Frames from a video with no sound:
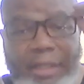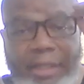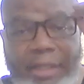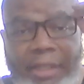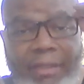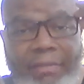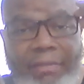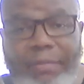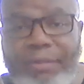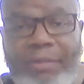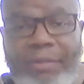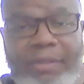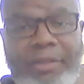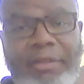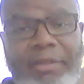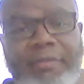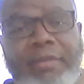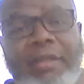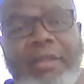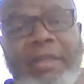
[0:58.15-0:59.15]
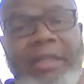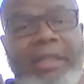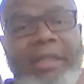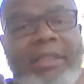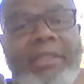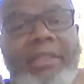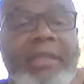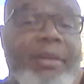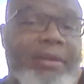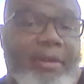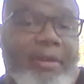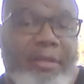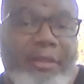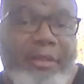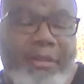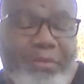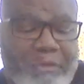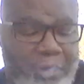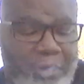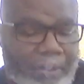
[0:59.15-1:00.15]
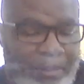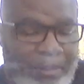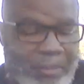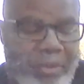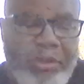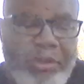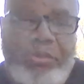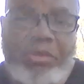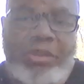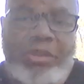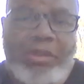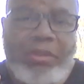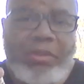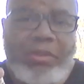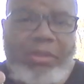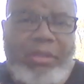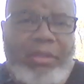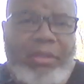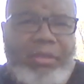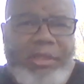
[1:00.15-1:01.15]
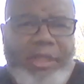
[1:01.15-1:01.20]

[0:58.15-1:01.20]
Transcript: coverage of Cigars on the Front Porch with your host Uncle